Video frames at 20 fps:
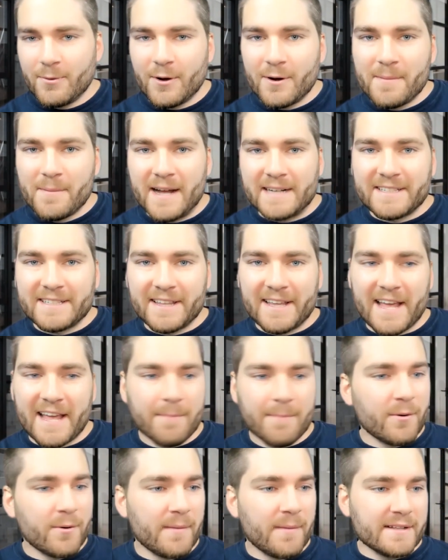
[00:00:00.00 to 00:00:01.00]
Welcome back to the
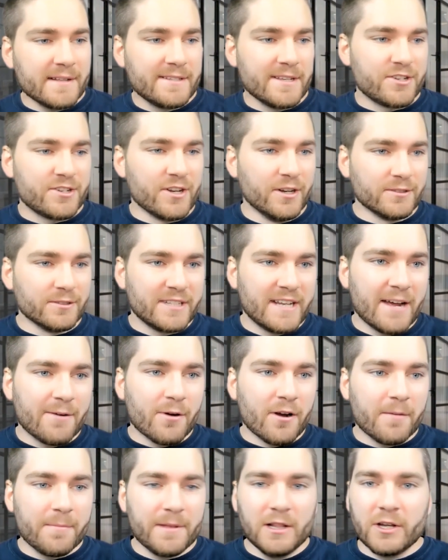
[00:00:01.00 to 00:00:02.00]
Capital Mindset Show. Today
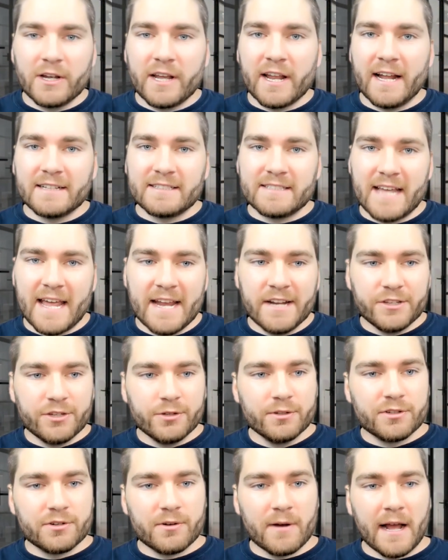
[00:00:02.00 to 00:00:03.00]
we're going to be looking at Take
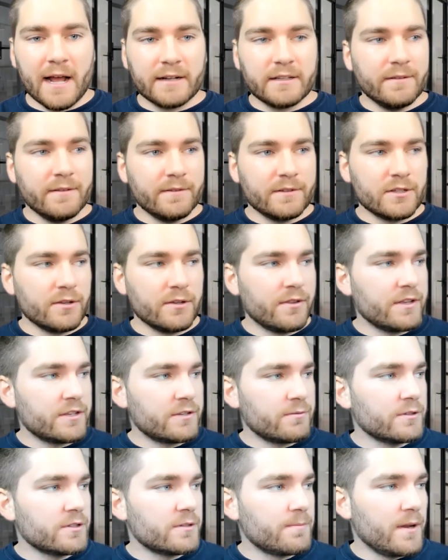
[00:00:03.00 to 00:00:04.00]
Two Interactive. So
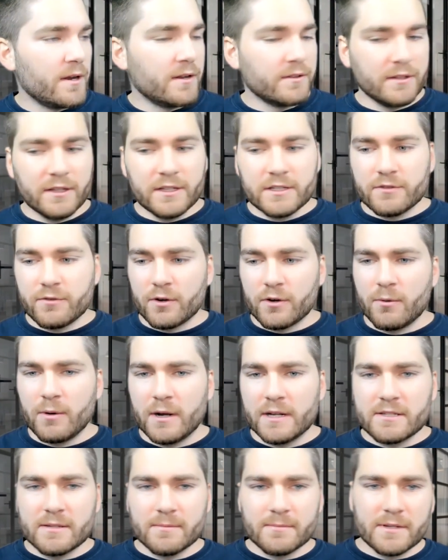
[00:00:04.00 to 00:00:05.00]
this one's been on the list for
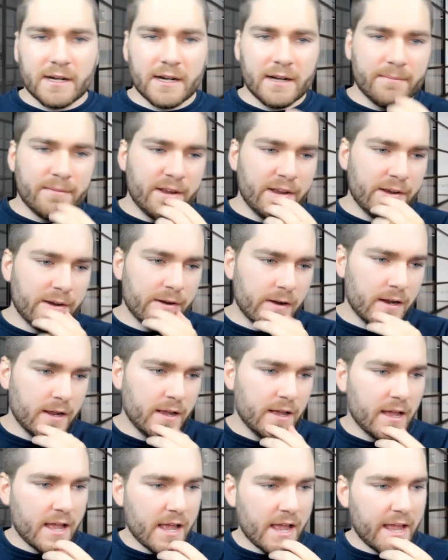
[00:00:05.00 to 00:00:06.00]
quite some time here,
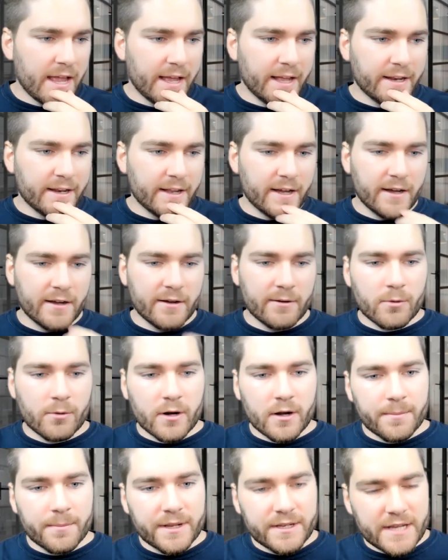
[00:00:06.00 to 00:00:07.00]
and uh, we're
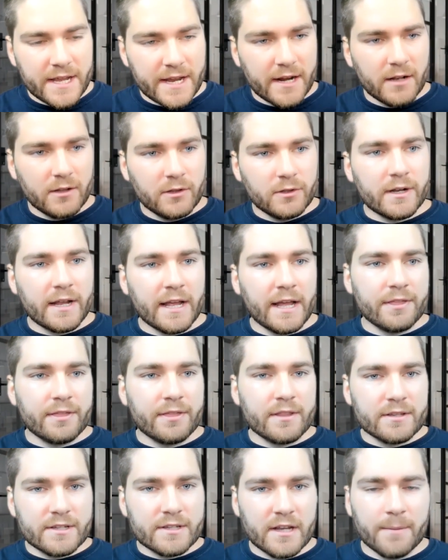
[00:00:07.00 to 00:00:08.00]
going to be taking a look
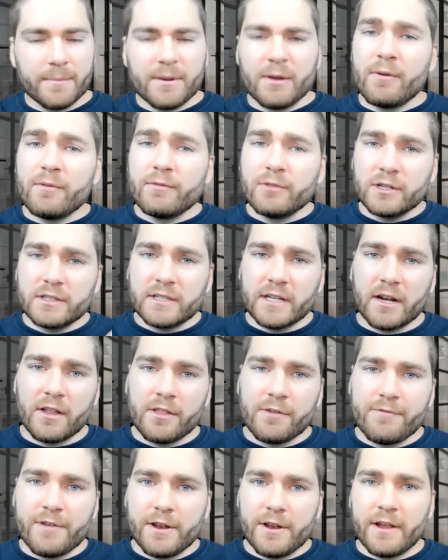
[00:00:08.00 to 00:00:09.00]
at this company. We've looked at
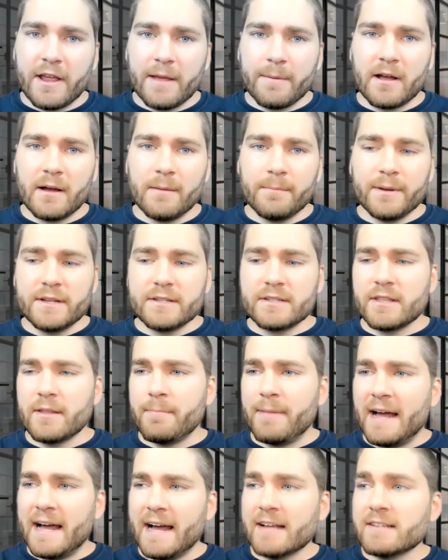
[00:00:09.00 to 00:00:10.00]
other video game companies in the
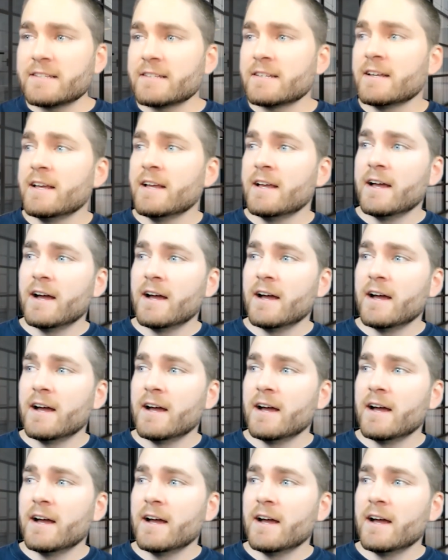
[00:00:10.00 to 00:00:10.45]
past.